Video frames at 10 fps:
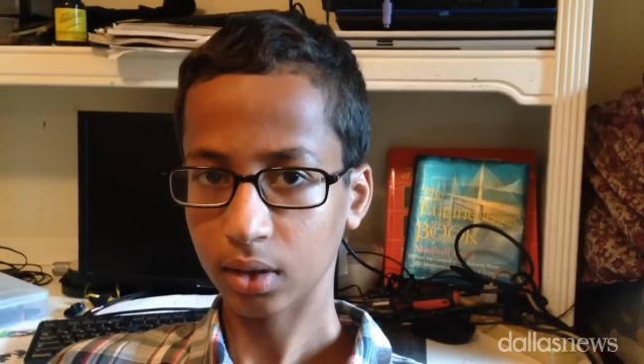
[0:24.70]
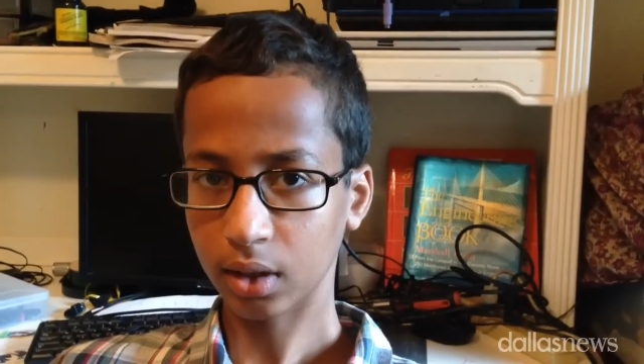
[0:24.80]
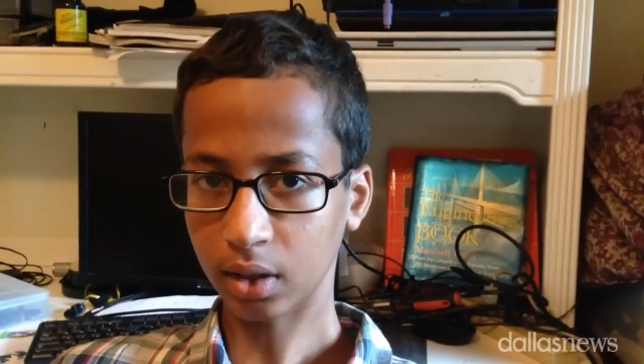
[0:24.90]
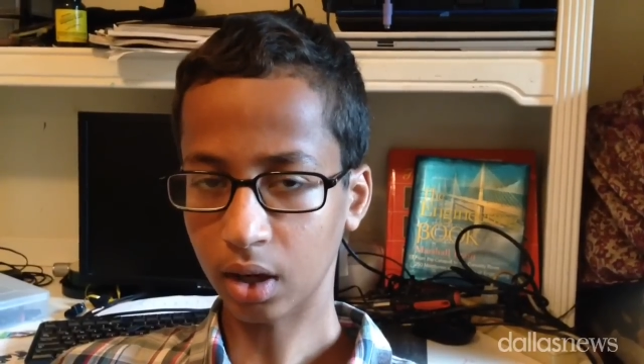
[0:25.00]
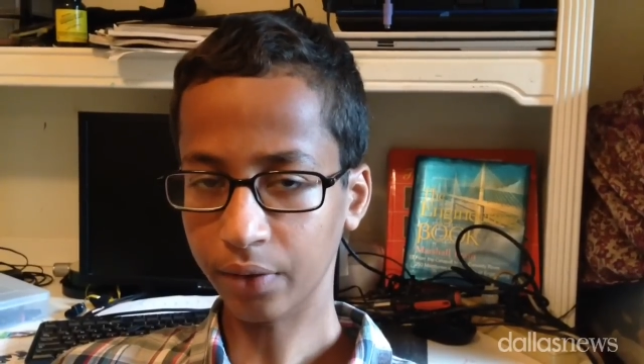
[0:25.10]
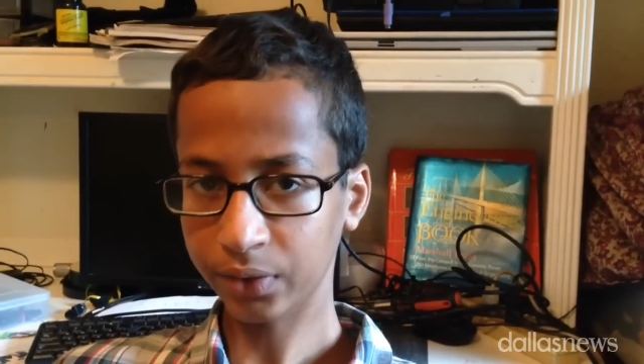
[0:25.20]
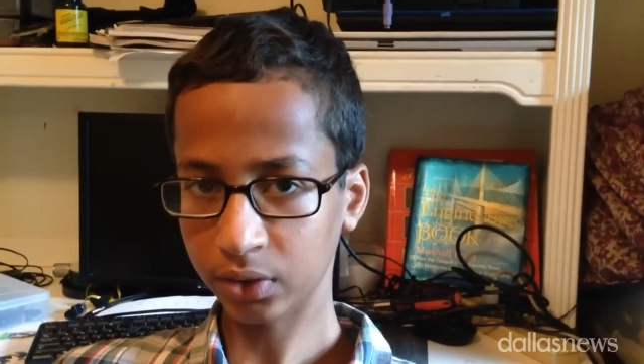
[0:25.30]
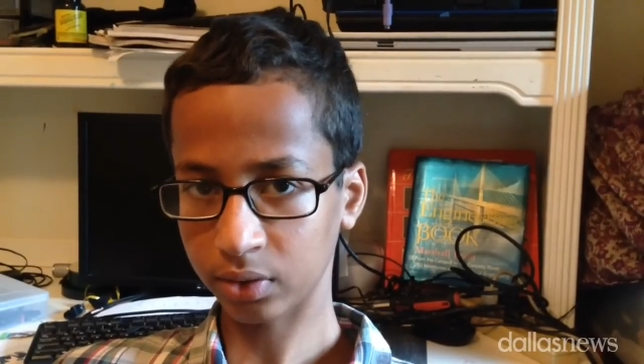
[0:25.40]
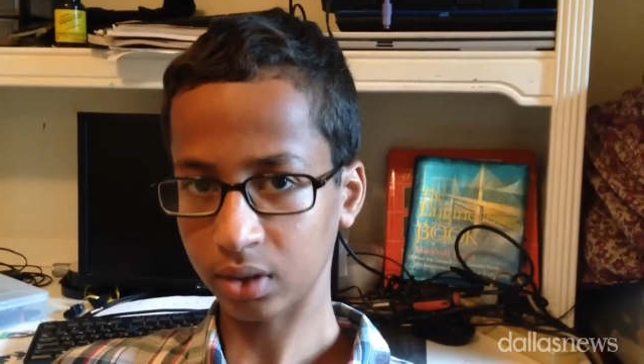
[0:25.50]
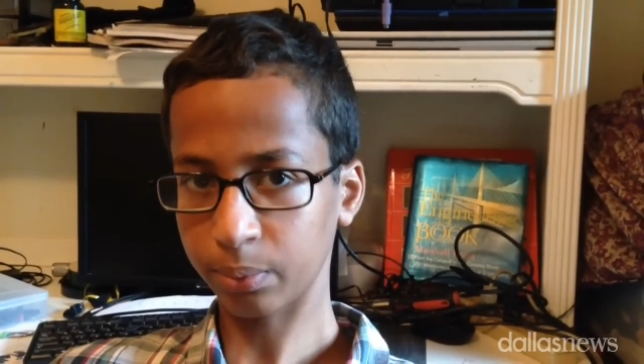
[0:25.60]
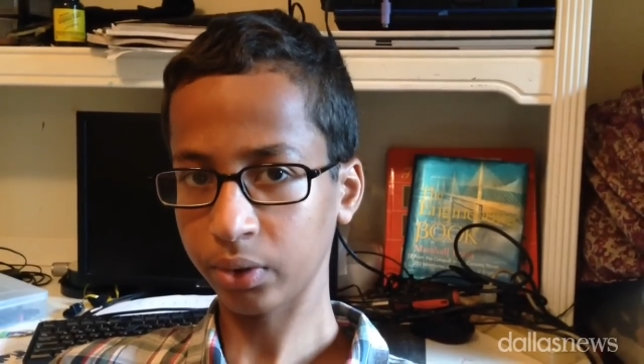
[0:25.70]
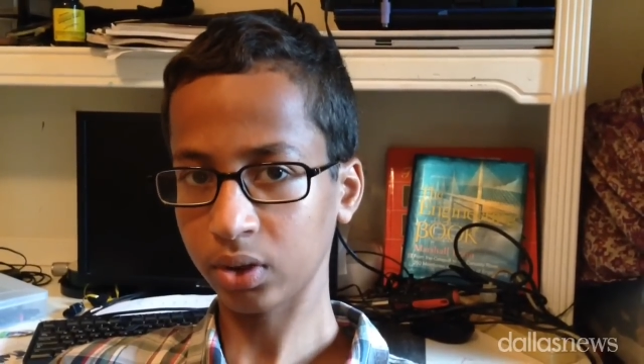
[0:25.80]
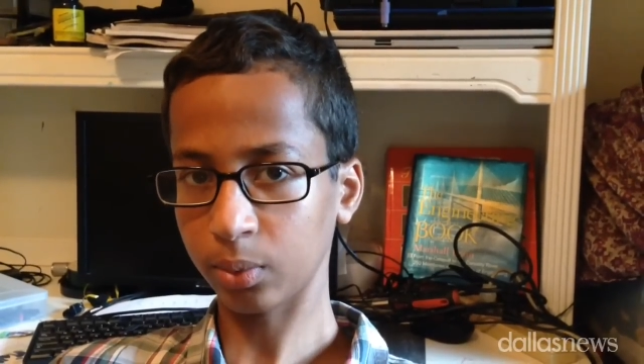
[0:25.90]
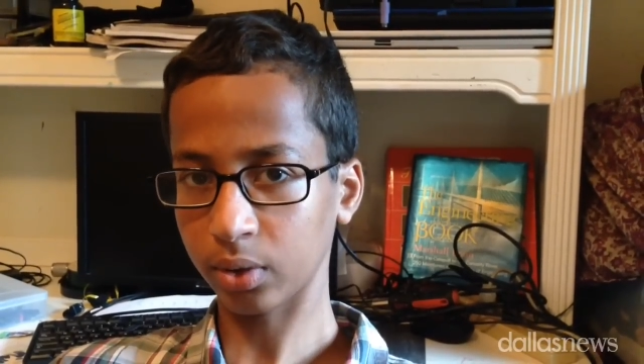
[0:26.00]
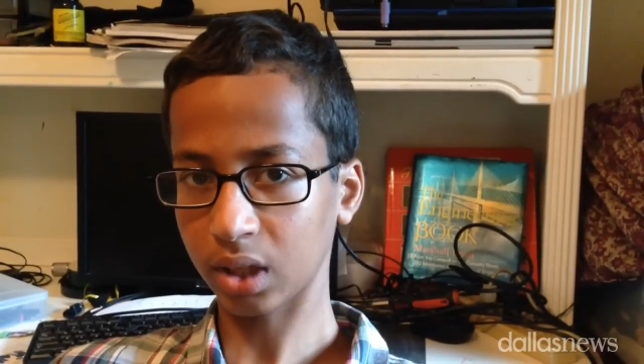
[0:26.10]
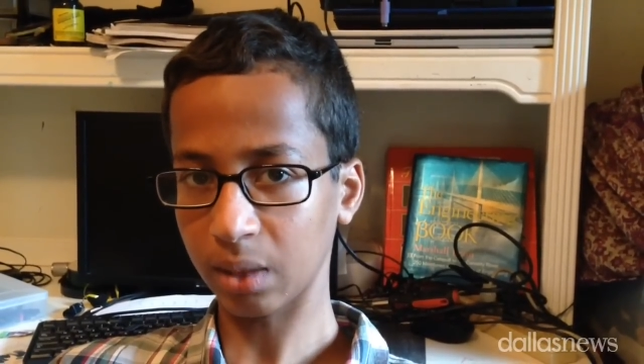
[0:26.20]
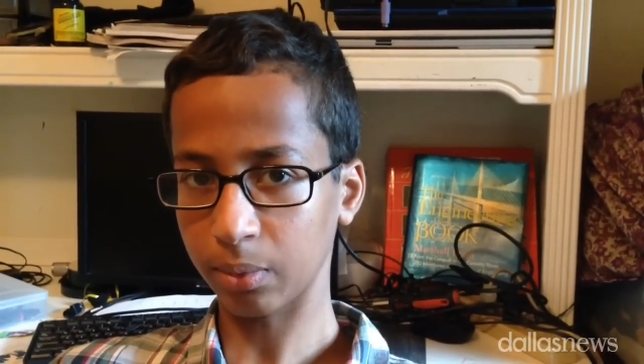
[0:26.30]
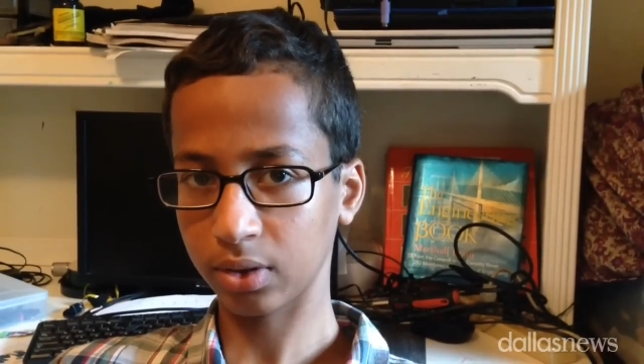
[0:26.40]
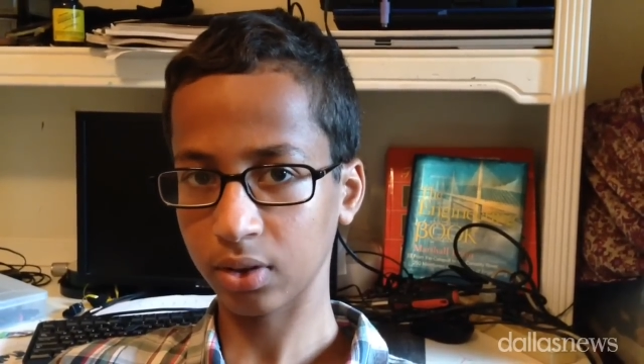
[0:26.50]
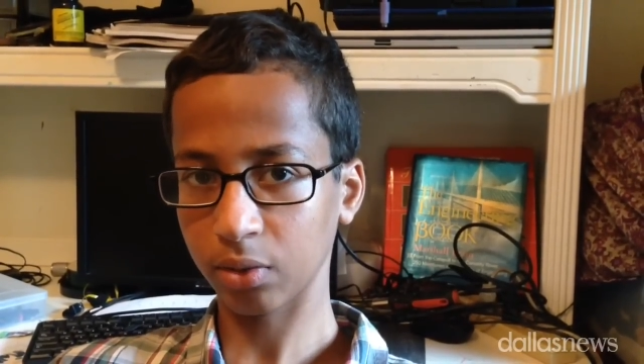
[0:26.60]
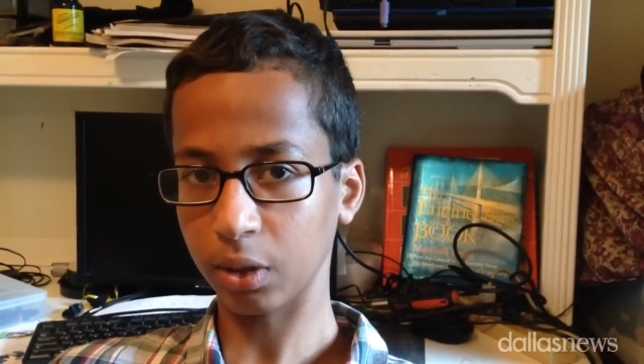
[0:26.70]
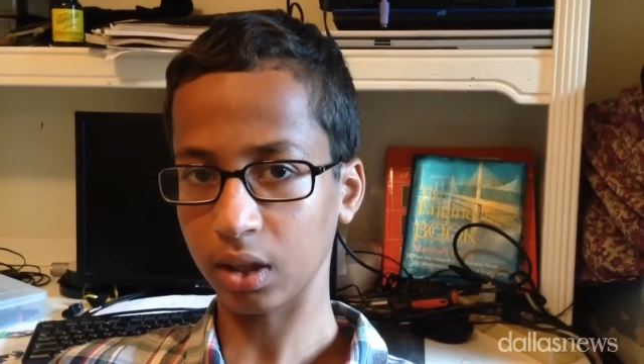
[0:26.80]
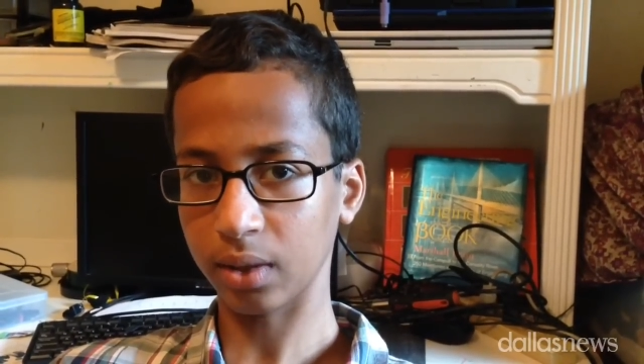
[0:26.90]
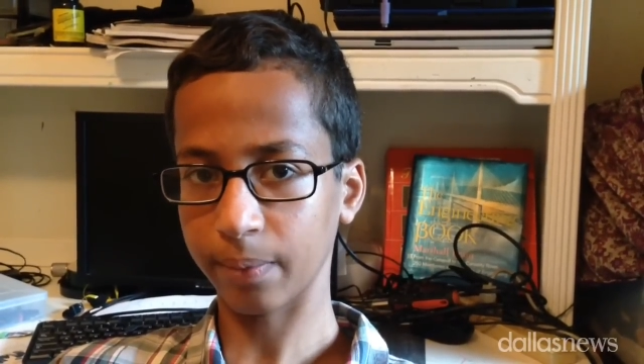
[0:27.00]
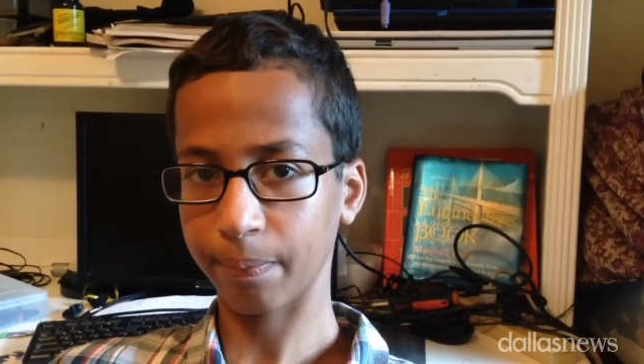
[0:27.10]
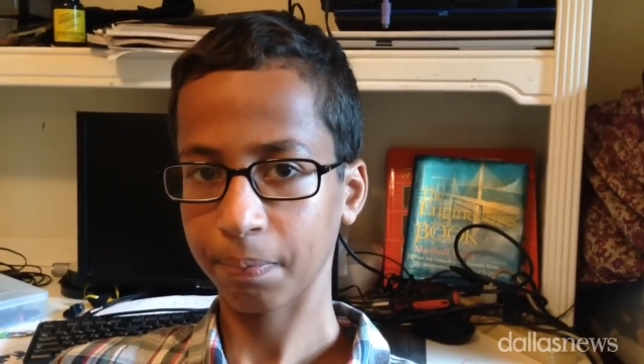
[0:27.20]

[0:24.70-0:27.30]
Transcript: An officer and the principal came and took me up,